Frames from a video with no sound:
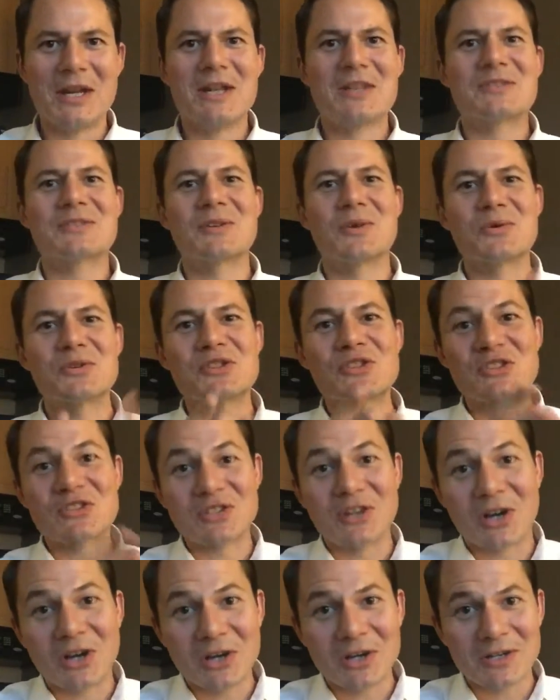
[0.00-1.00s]
So
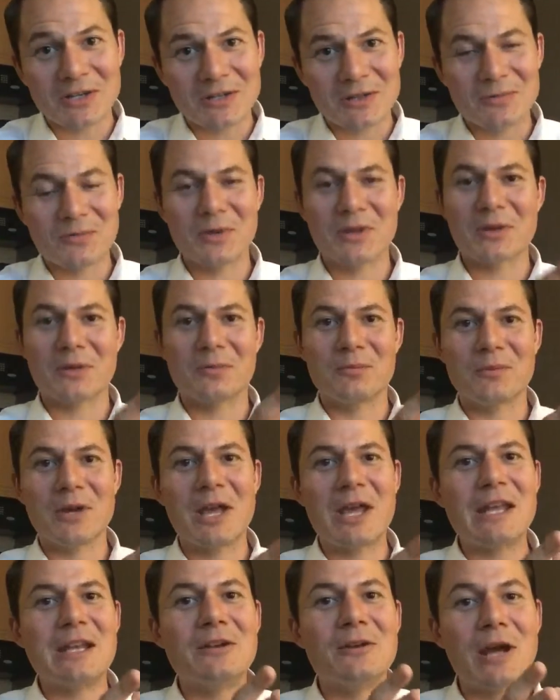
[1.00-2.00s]
start with
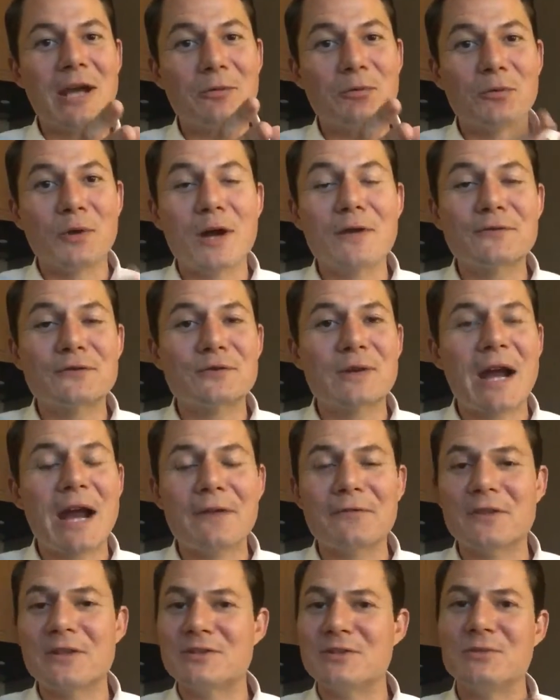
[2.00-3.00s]
a rough
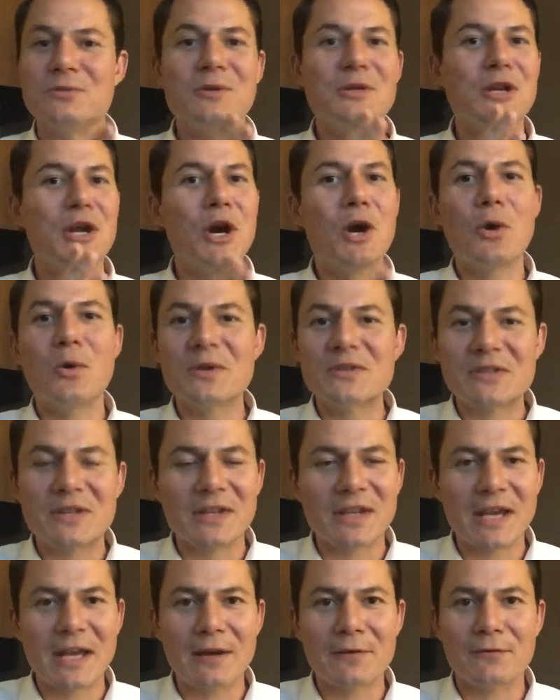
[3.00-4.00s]
draft that you know is
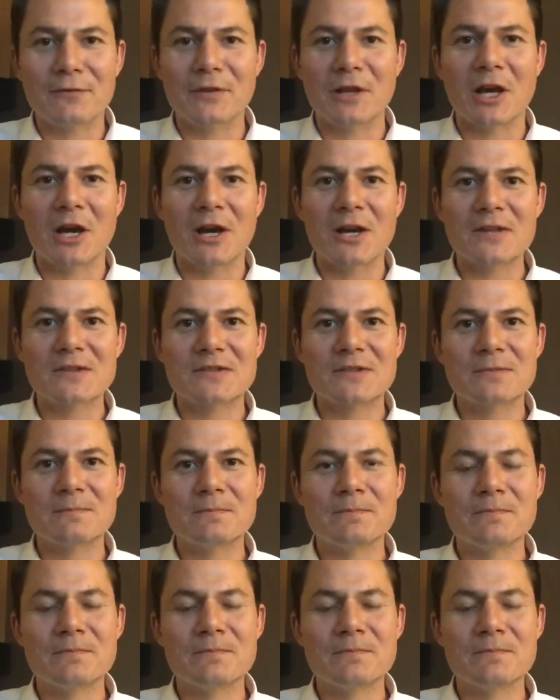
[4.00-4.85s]
going to have flaws,